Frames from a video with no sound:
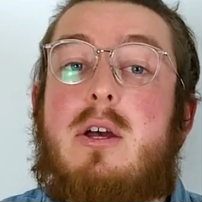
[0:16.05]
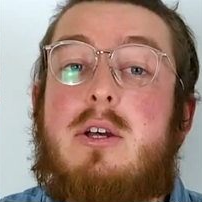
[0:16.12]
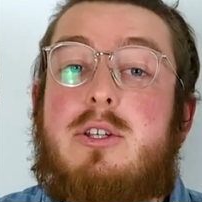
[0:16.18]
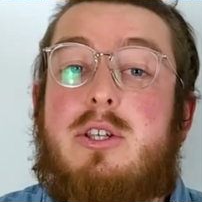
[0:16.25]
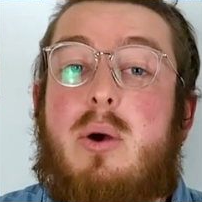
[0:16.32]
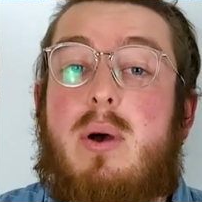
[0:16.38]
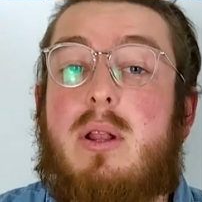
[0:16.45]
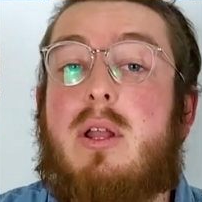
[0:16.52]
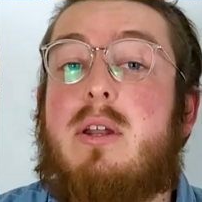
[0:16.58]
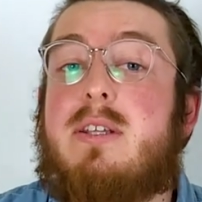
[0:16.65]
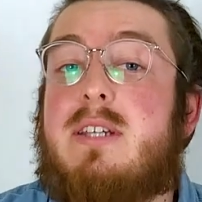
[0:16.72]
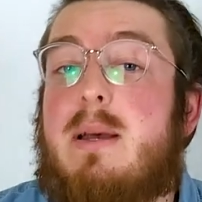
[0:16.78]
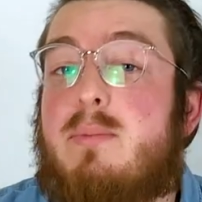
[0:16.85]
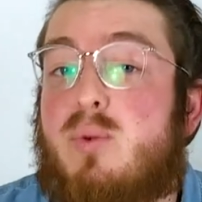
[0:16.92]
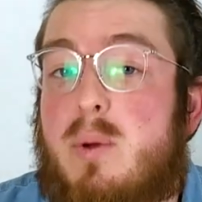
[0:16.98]
So a lot of
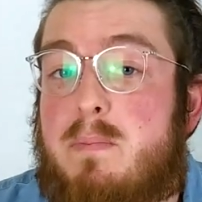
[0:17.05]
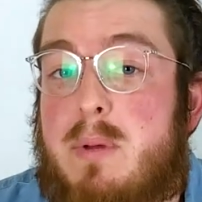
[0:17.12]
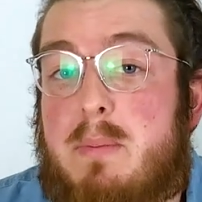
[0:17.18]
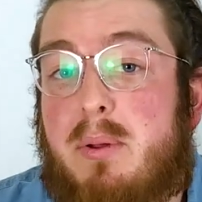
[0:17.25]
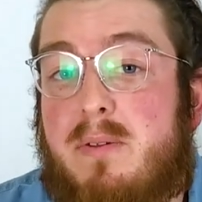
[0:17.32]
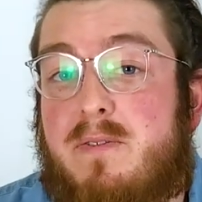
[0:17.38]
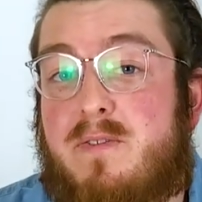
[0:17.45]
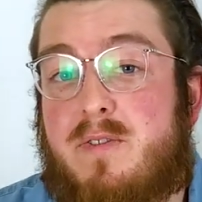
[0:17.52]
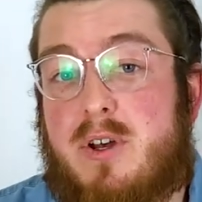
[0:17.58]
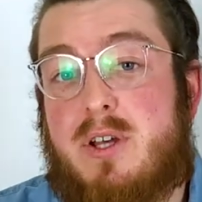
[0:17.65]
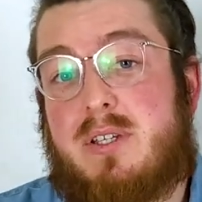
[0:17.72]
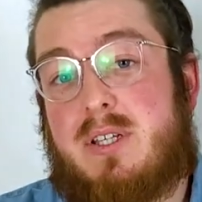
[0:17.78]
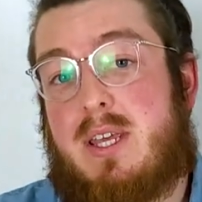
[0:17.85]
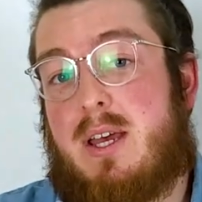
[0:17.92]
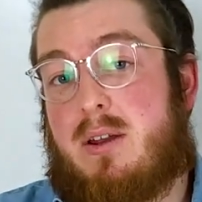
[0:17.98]
times when people
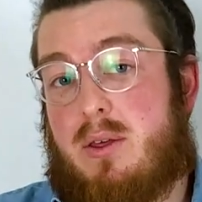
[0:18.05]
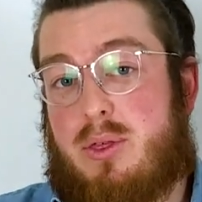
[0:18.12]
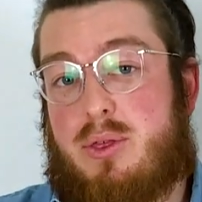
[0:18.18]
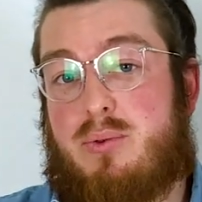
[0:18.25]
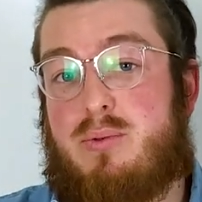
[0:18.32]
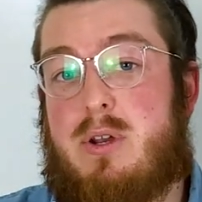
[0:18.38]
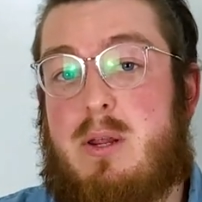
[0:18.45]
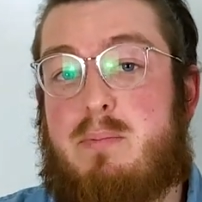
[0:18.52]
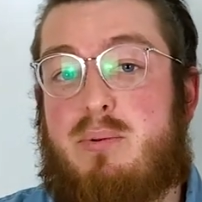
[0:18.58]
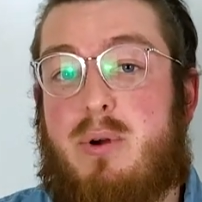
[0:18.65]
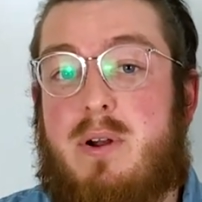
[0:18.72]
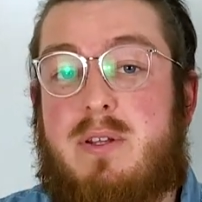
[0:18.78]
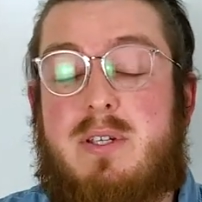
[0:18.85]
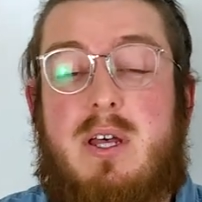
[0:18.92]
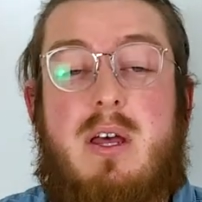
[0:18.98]
first get a 3D
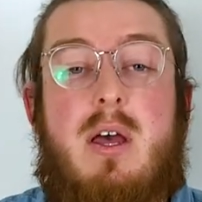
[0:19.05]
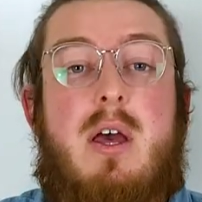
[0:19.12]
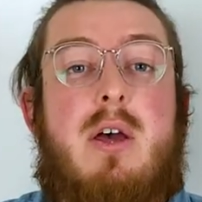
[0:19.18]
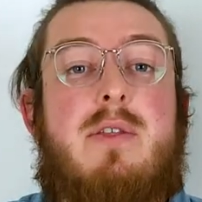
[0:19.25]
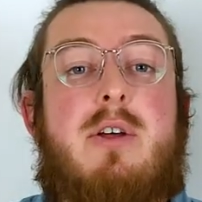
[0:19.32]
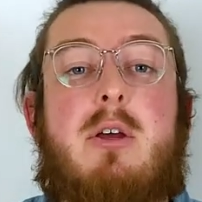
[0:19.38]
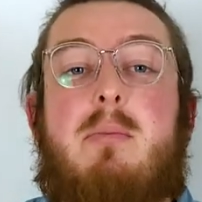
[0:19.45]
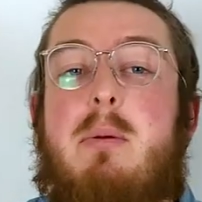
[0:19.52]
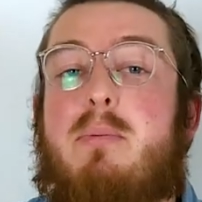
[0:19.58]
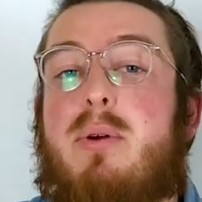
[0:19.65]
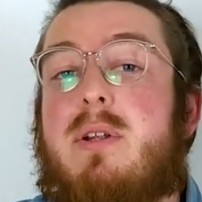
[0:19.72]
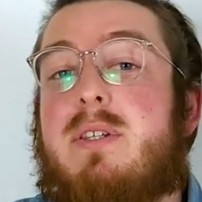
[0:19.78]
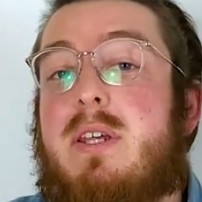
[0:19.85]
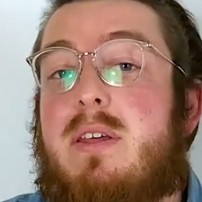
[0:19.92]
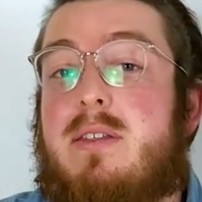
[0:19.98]
printer, they're gonna be
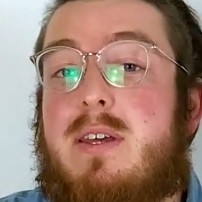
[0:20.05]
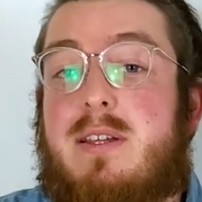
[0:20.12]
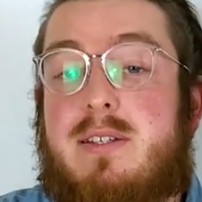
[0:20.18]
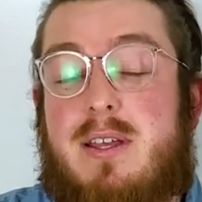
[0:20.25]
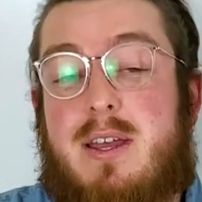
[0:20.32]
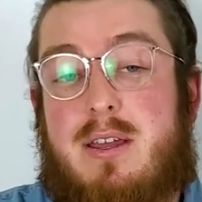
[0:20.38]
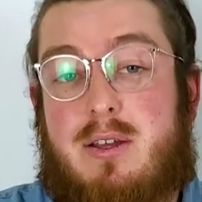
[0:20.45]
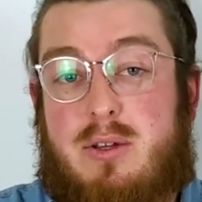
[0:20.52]
printing things like